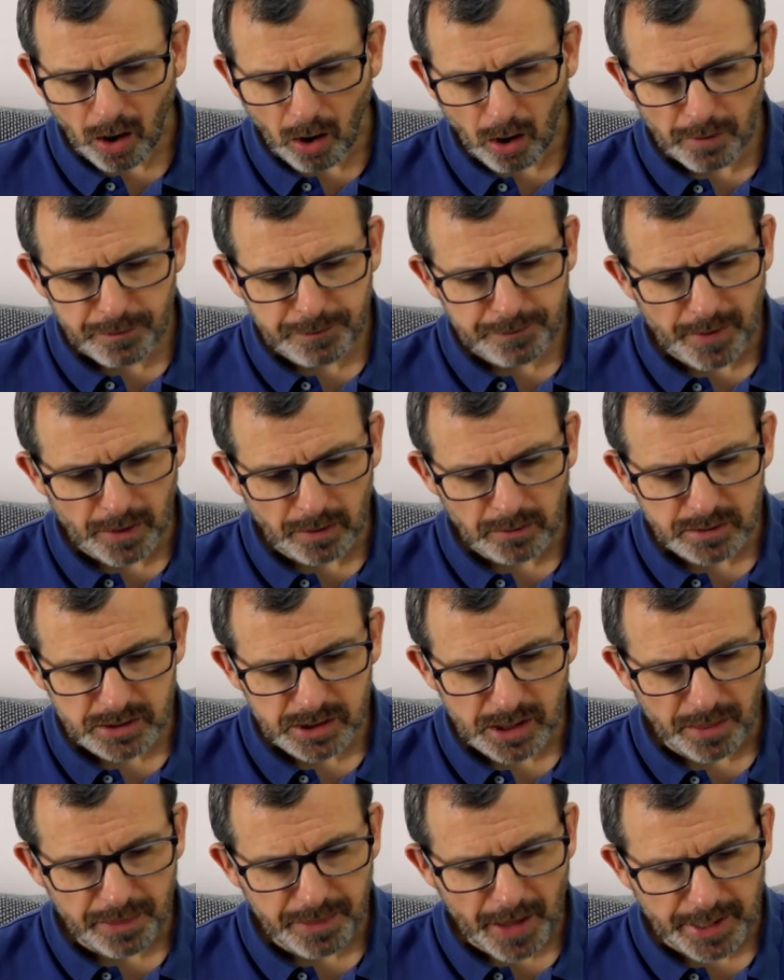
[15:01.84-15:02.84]
I
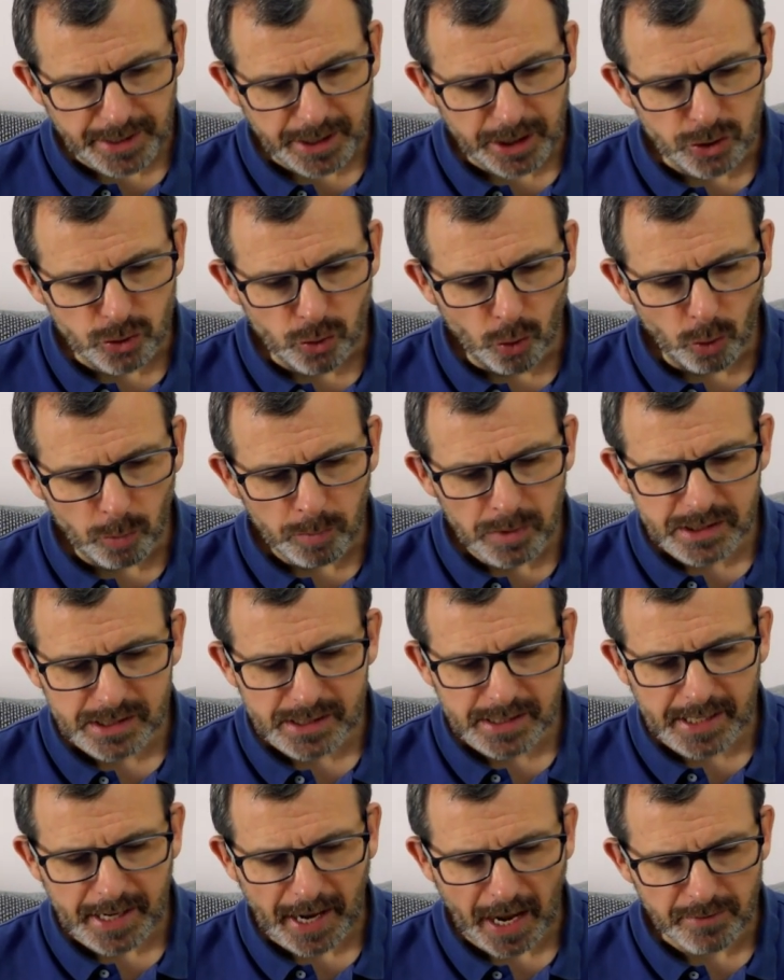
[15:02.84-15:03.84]
felt that enormous
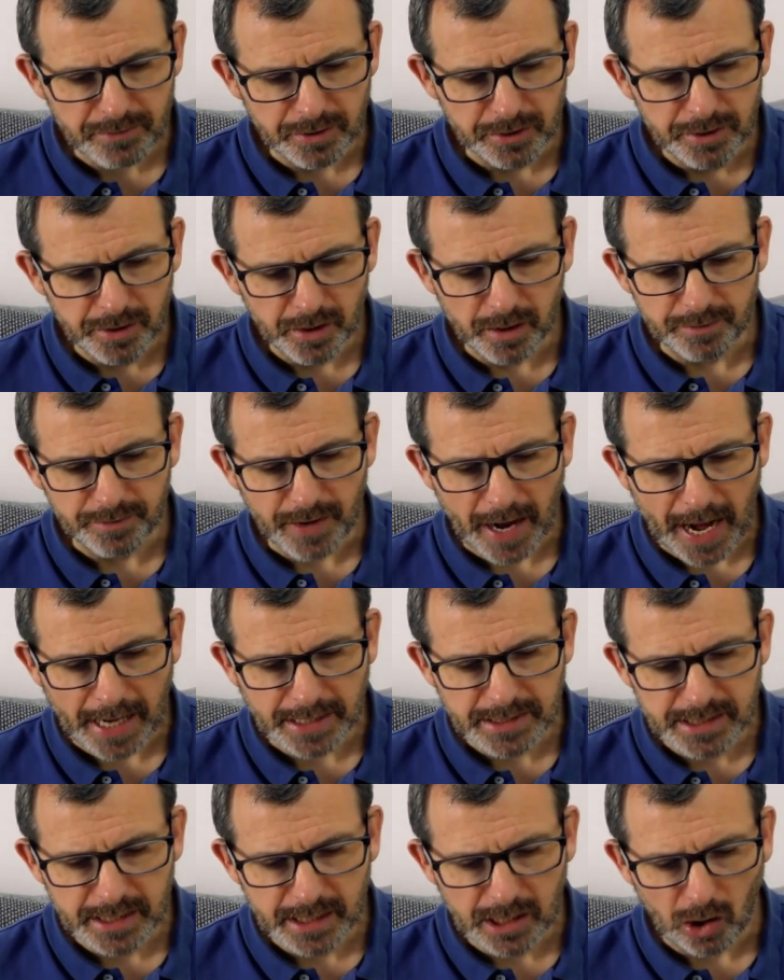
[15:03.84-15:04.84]
cavern of
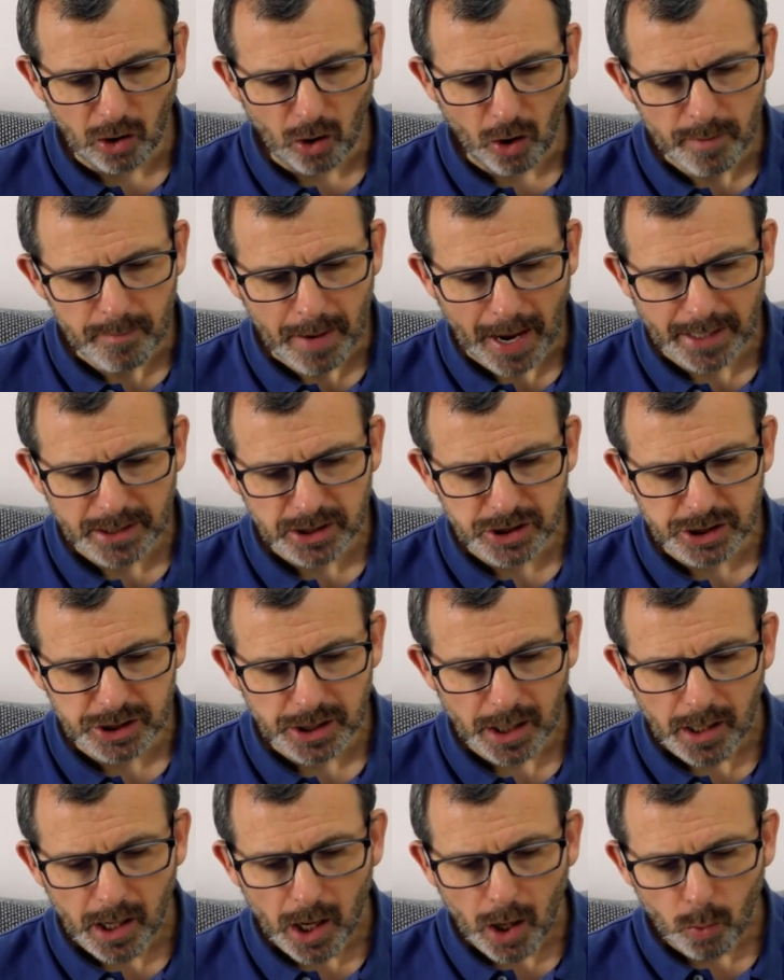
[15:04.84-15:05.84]

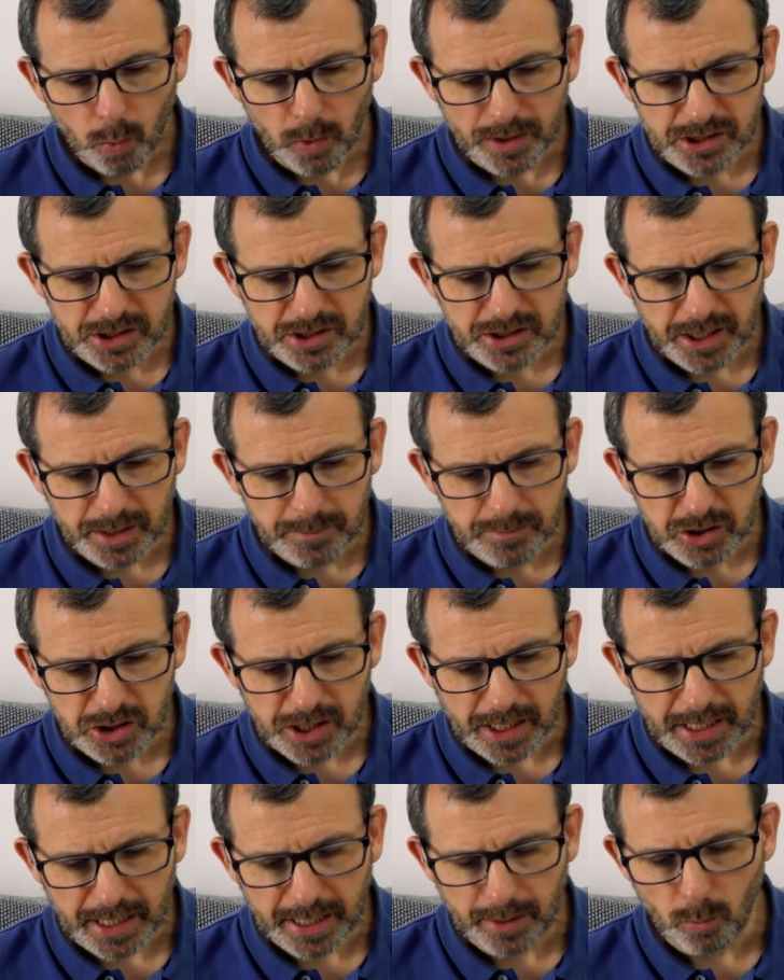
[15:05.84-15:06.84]
anticlimax which seems
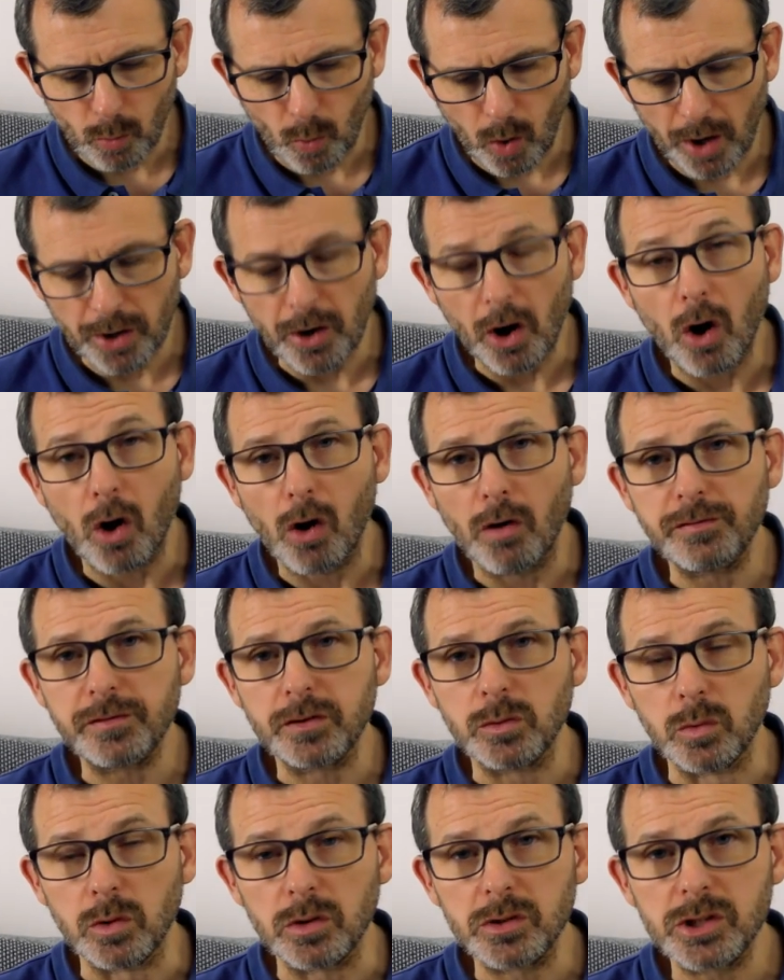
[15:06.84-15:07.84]
to hit one
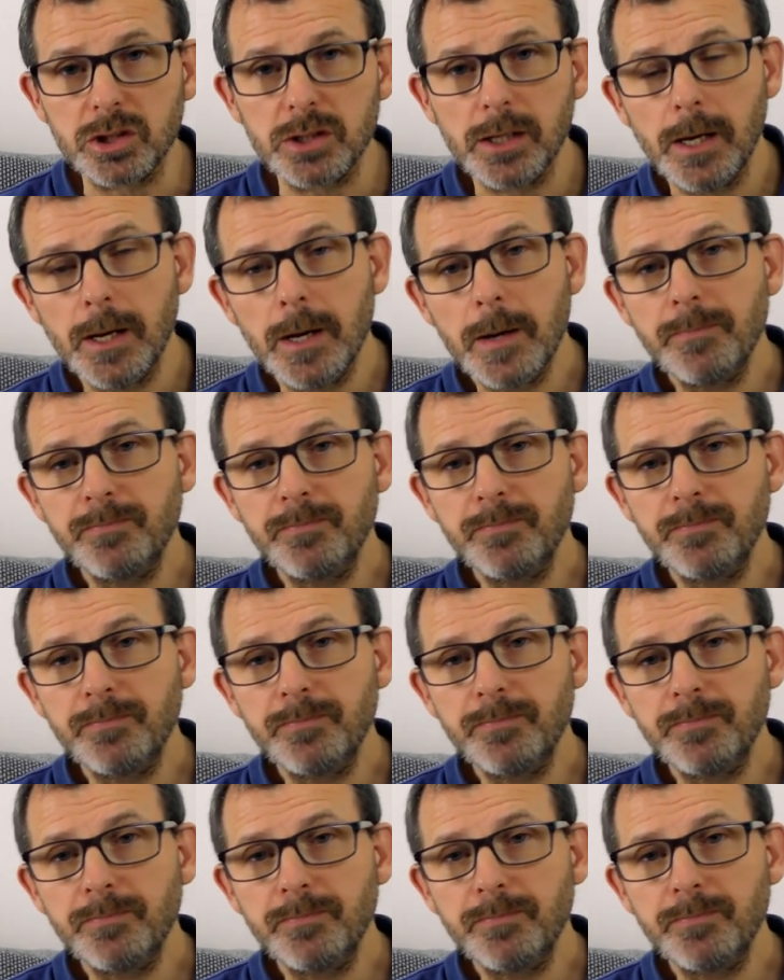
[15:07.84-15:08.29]
afterwards.